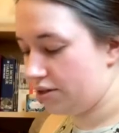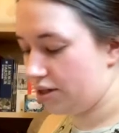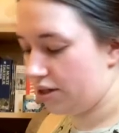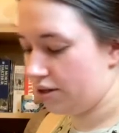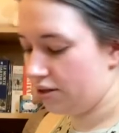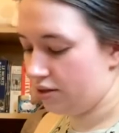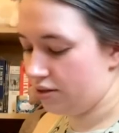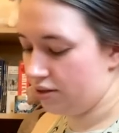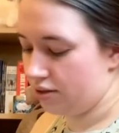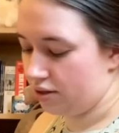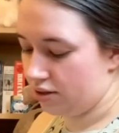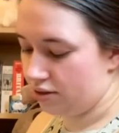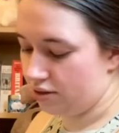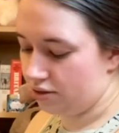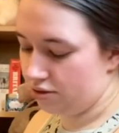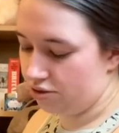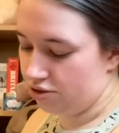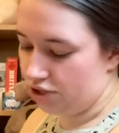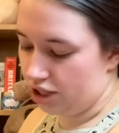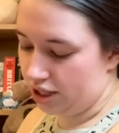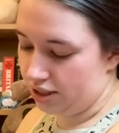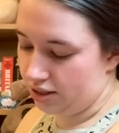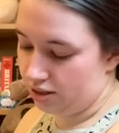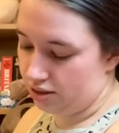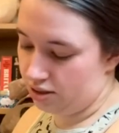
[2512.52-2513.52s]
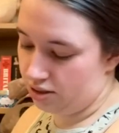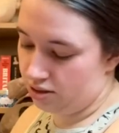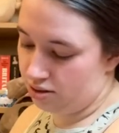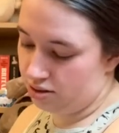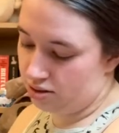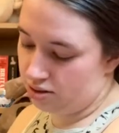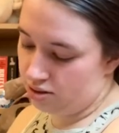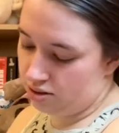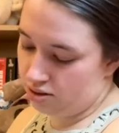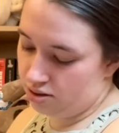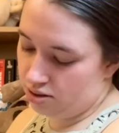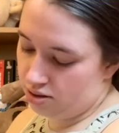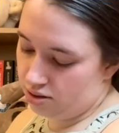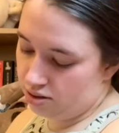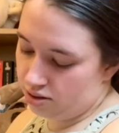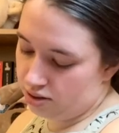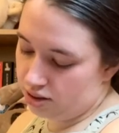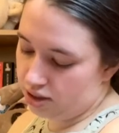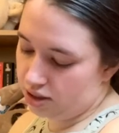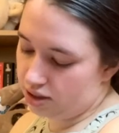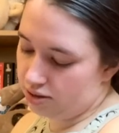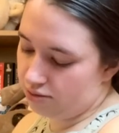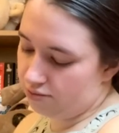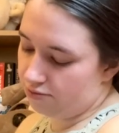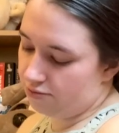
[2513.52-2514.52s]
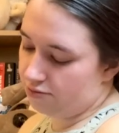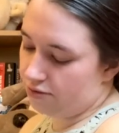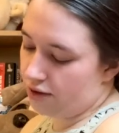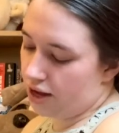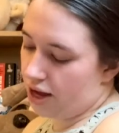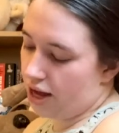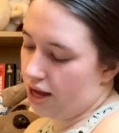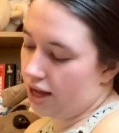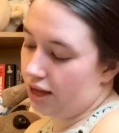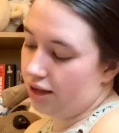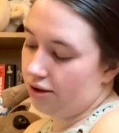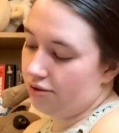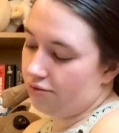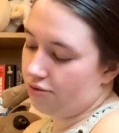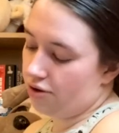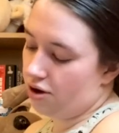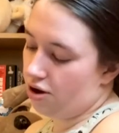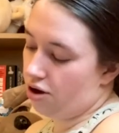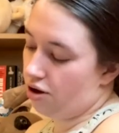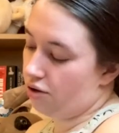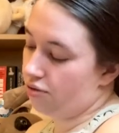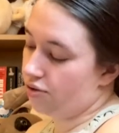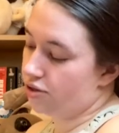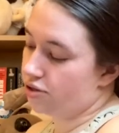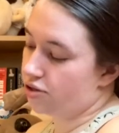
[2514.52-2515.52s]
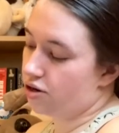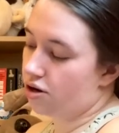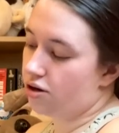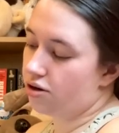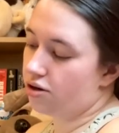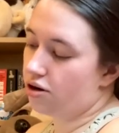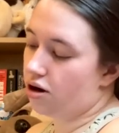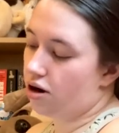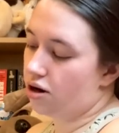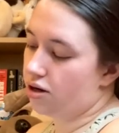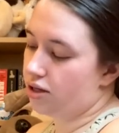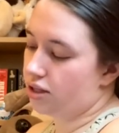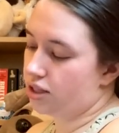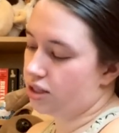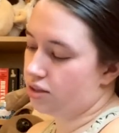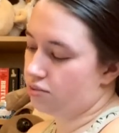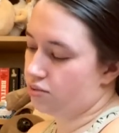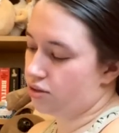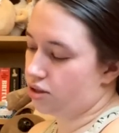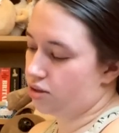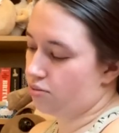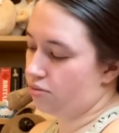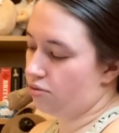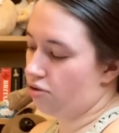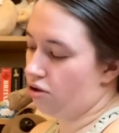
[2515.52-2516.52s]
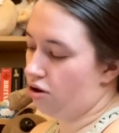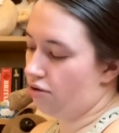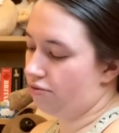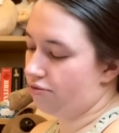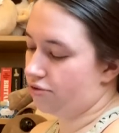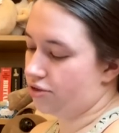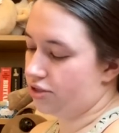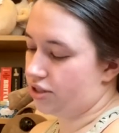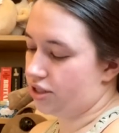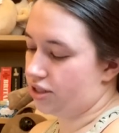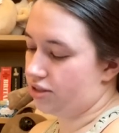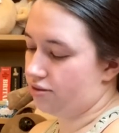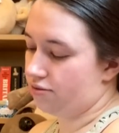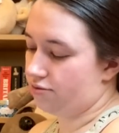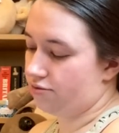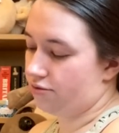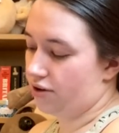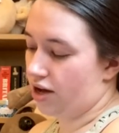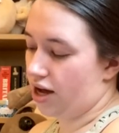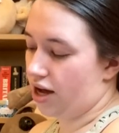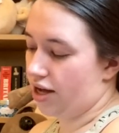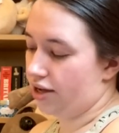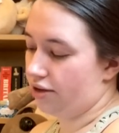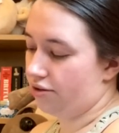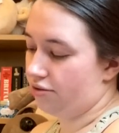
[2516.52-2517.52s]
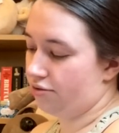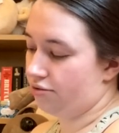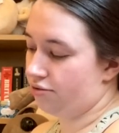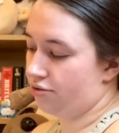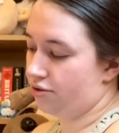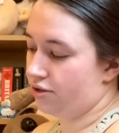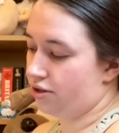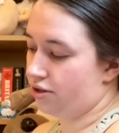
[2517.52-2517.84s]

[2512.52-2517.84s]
Silla's sister, Jessie. Season 5. Oh, the Dark Guardians was the plot for Season 5.